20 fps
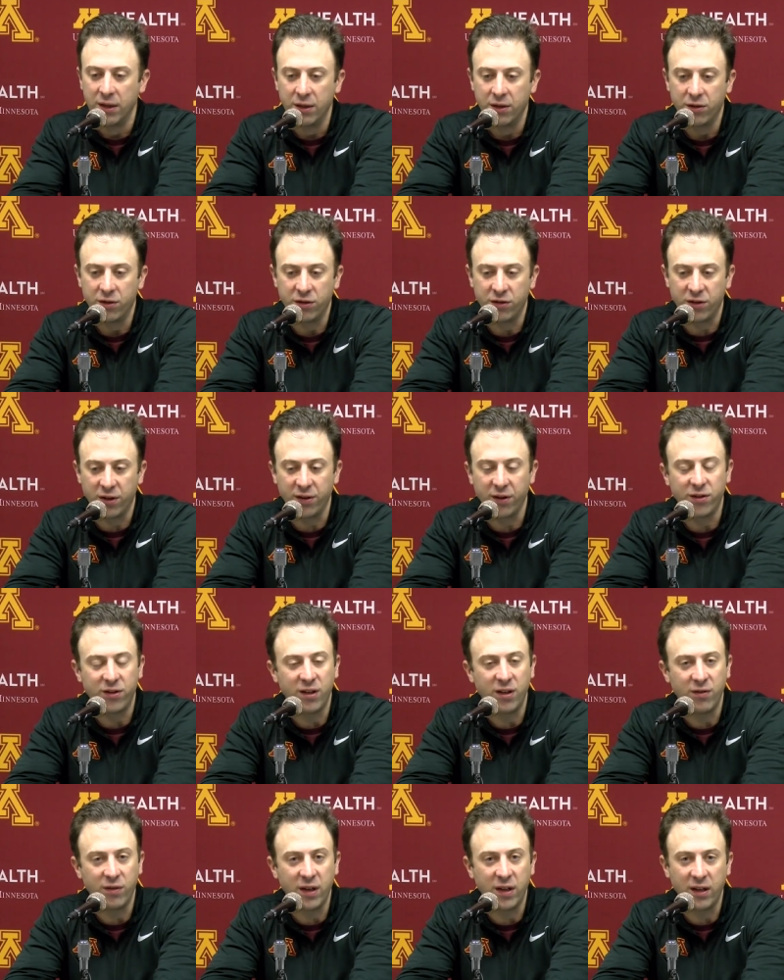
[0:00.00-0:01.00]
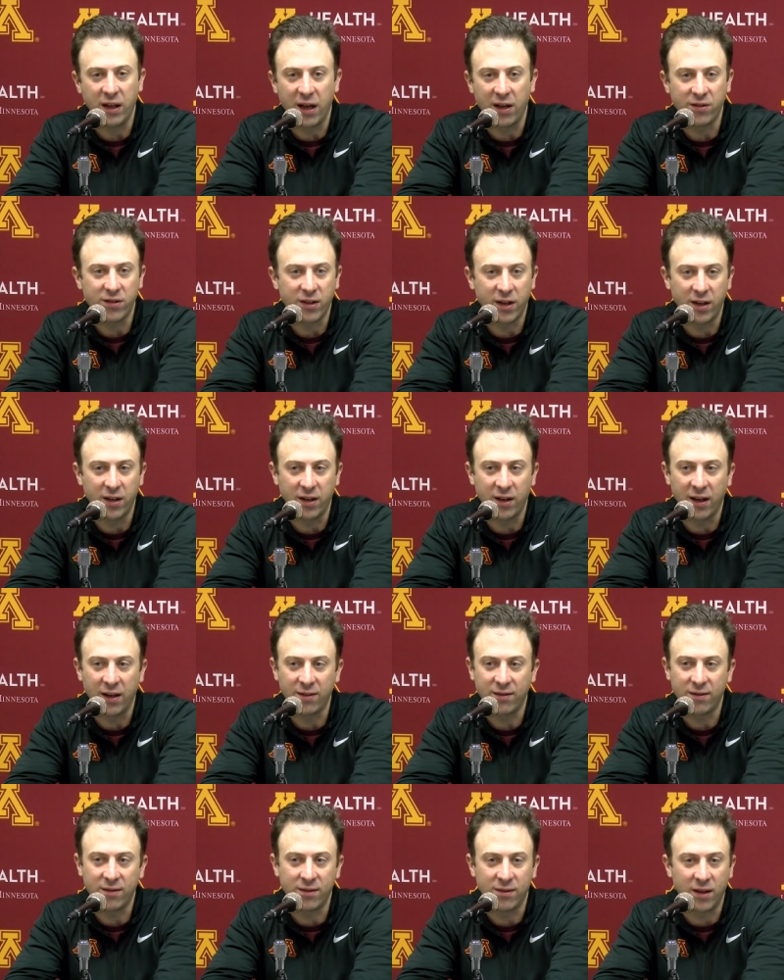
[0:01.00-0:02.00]
just on the TV last night. Like,
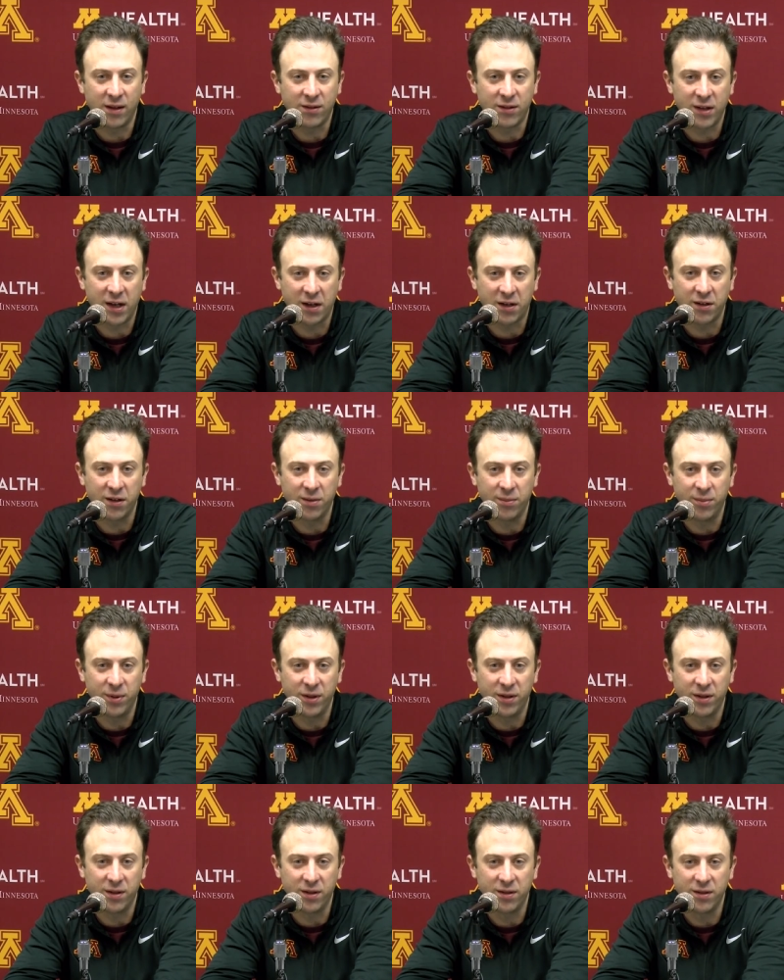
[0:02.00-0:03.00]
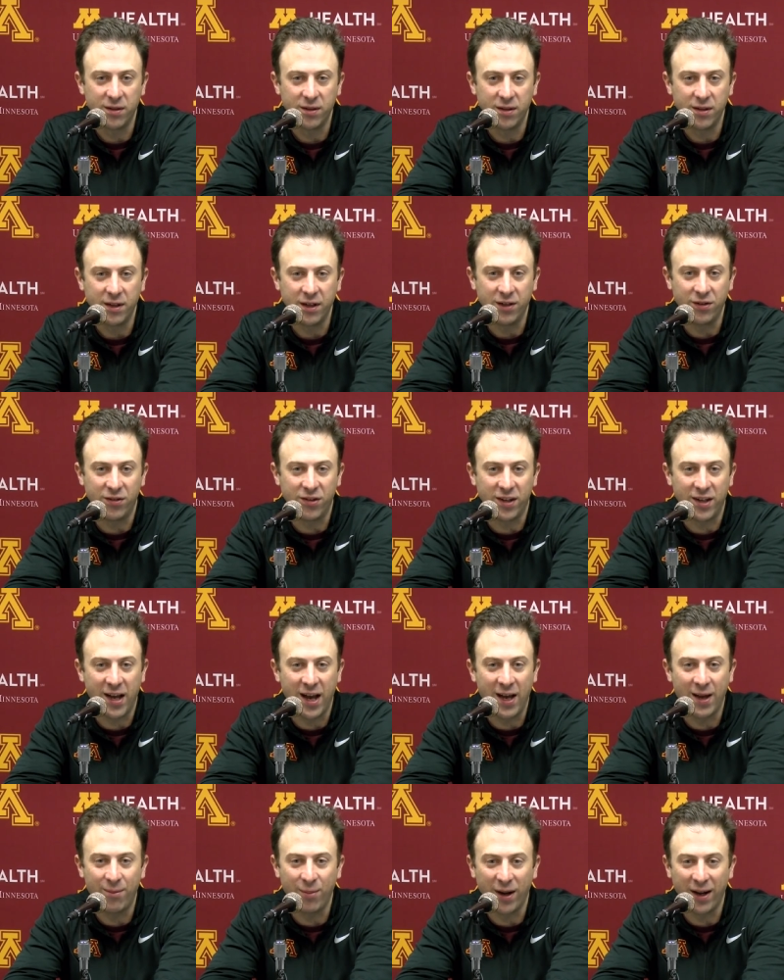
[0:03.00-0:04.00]
that's not going to be a easy
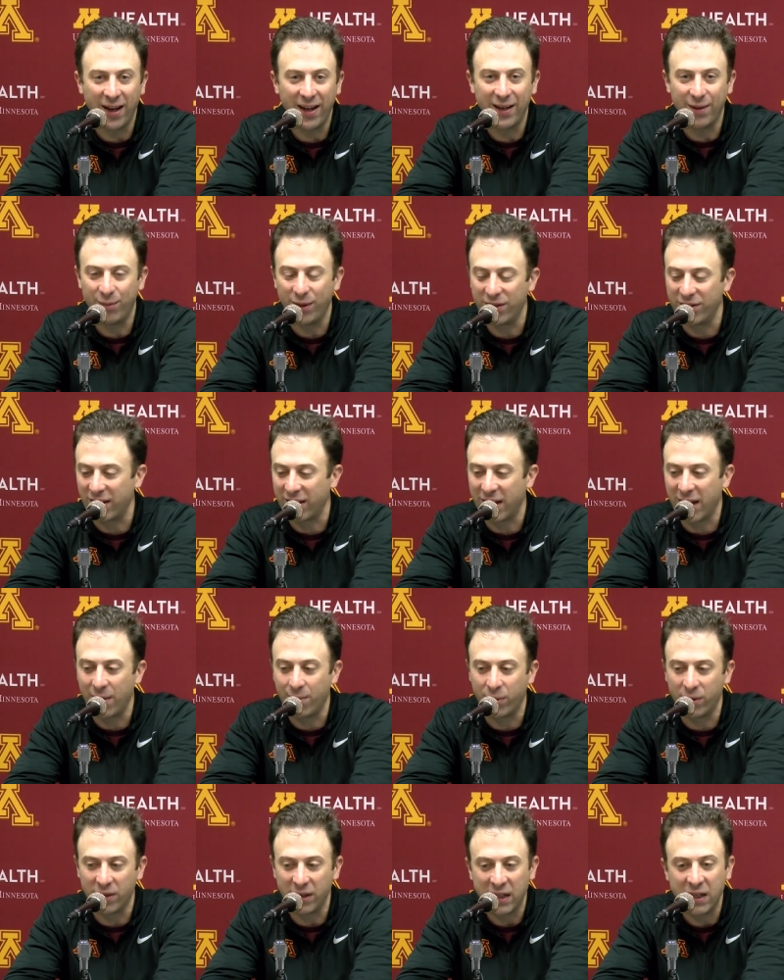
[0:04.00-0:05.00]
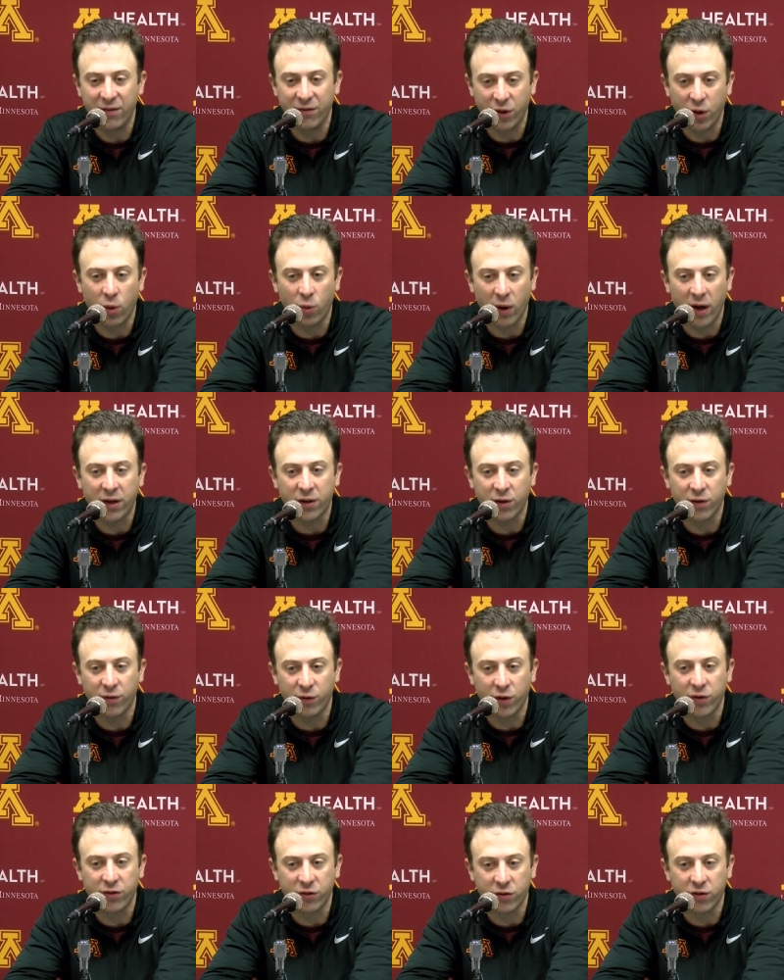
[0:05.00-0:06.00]
game by any means. I can't believe their record
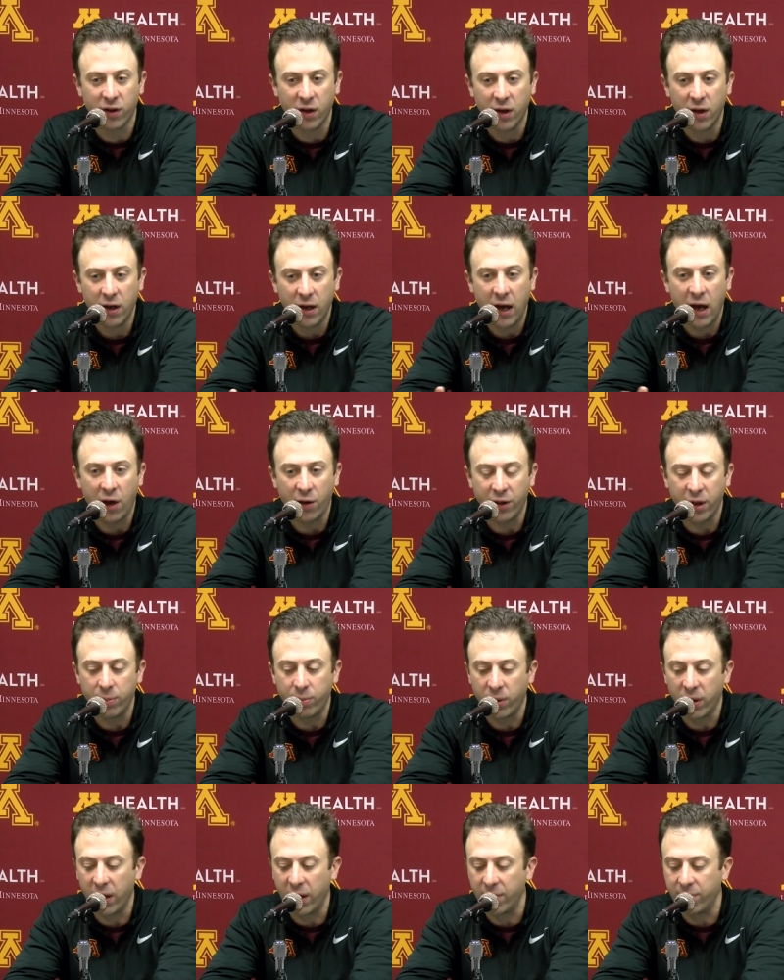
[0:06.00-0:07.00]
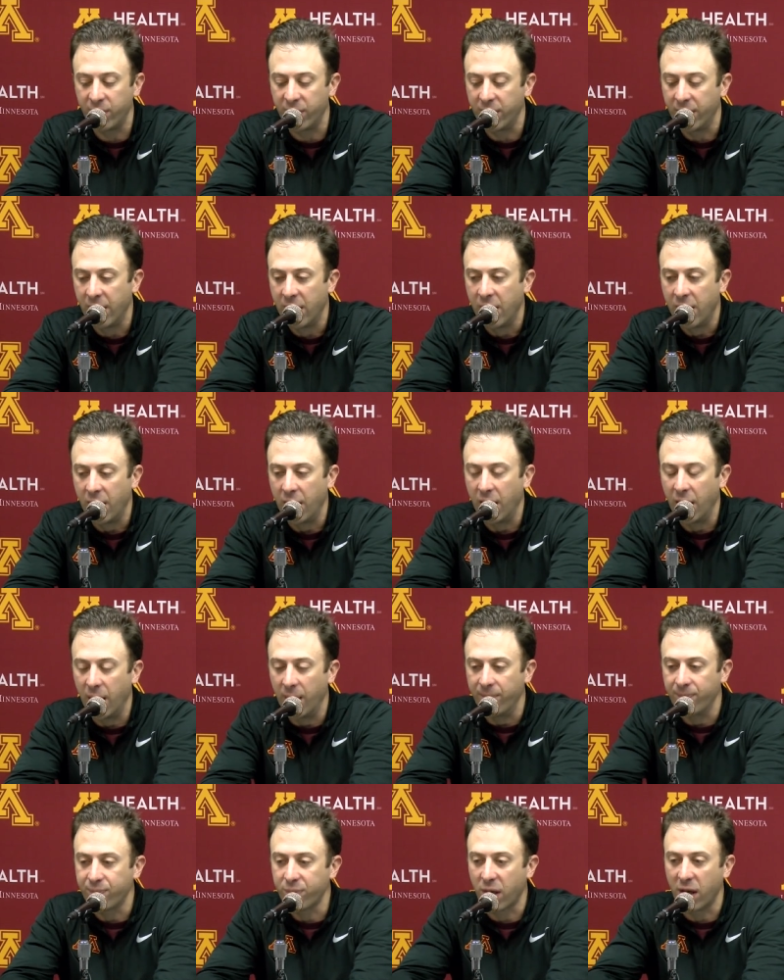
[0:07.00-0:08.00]
versus how they play. But
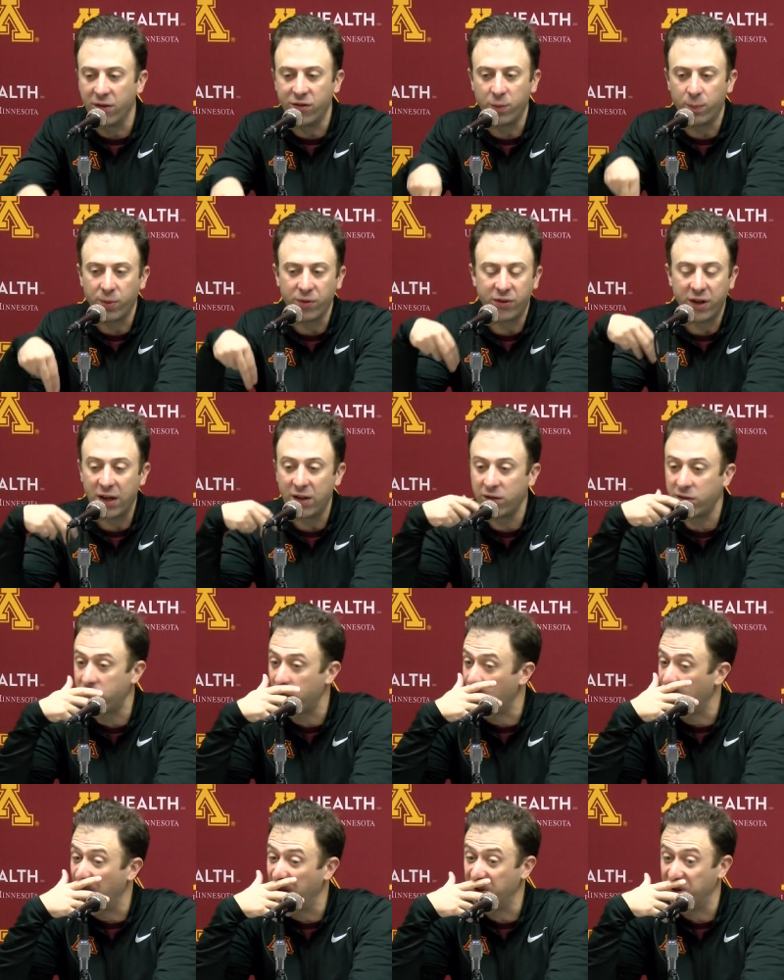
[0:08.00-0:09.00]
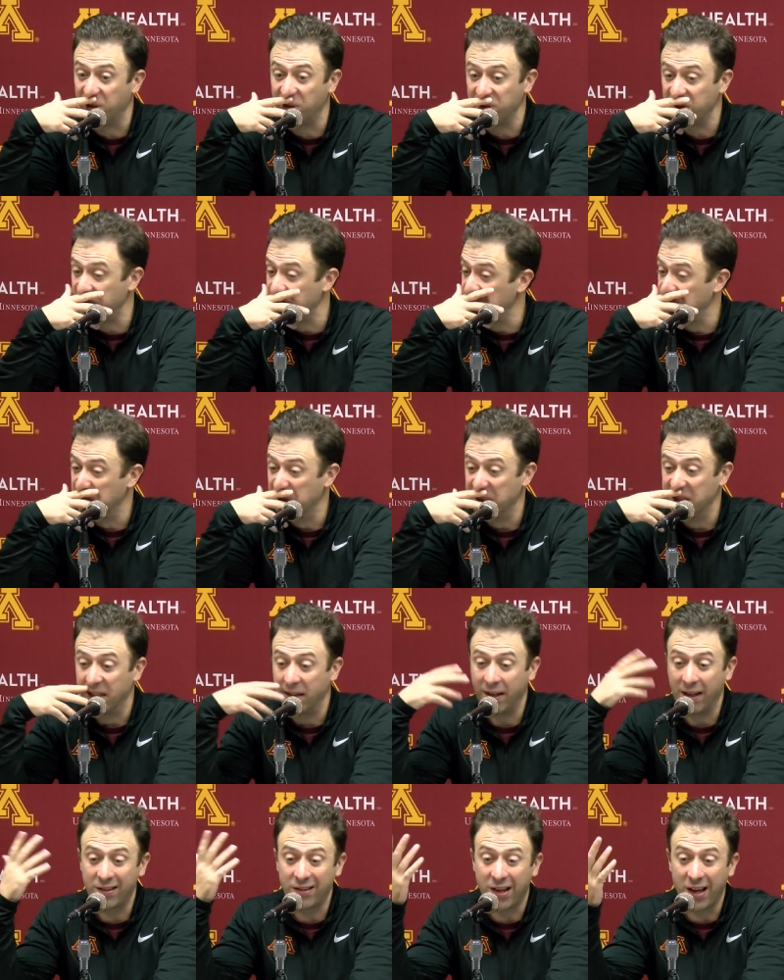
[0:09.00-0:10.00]
as it pertains to Rutgers,
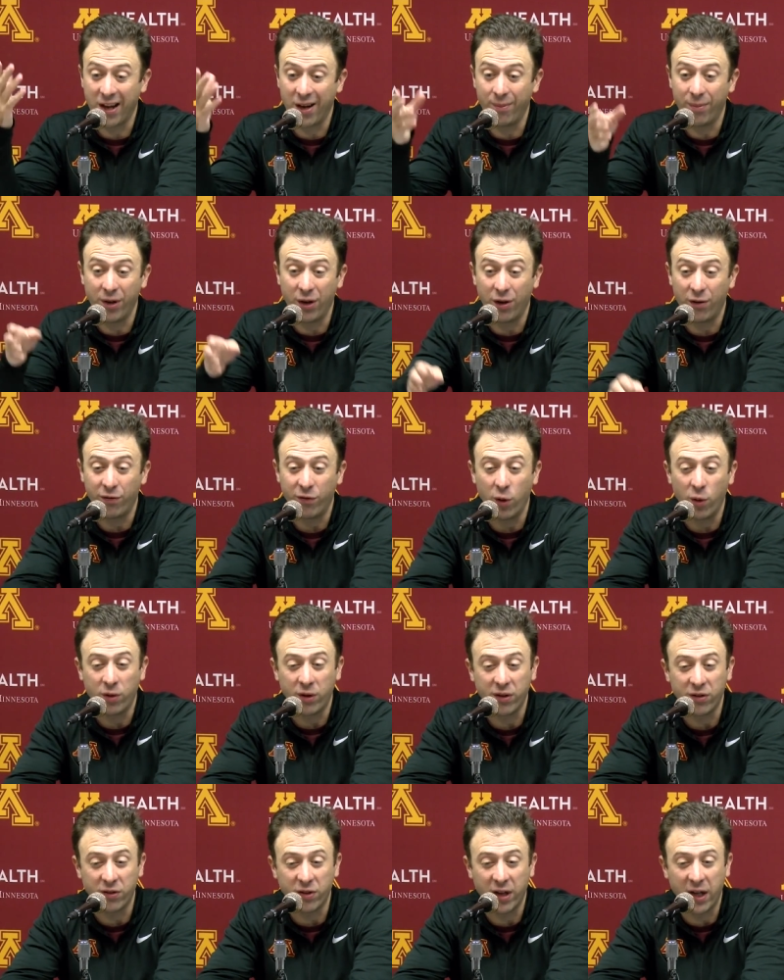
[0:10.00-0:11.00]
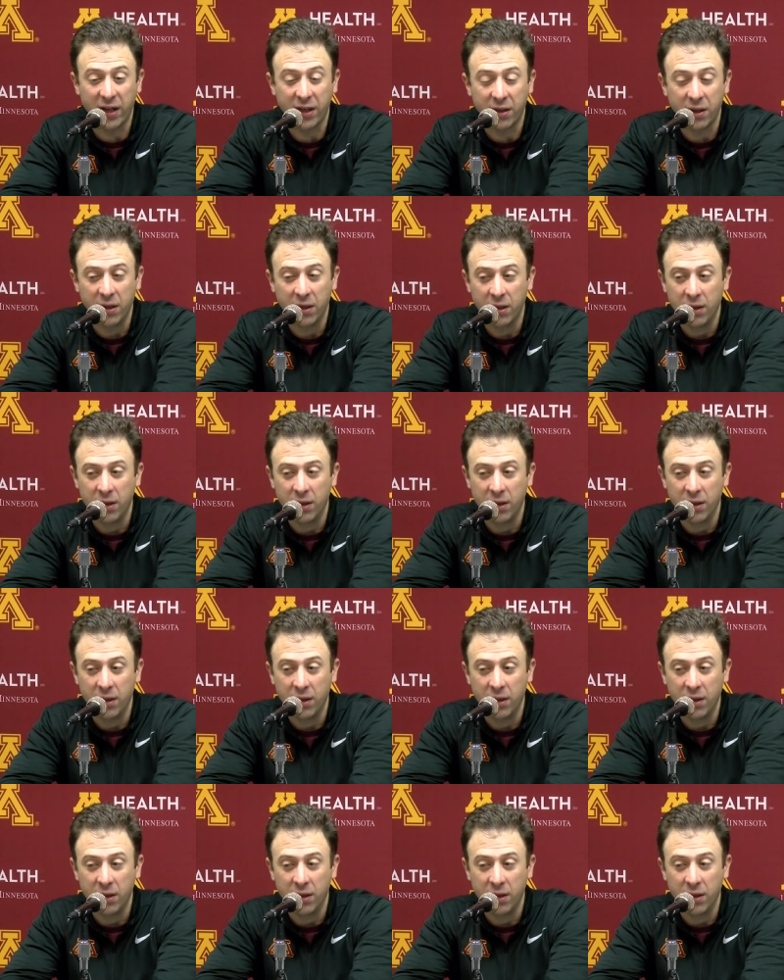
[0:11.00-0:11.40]
and that's kind of been our focus, like,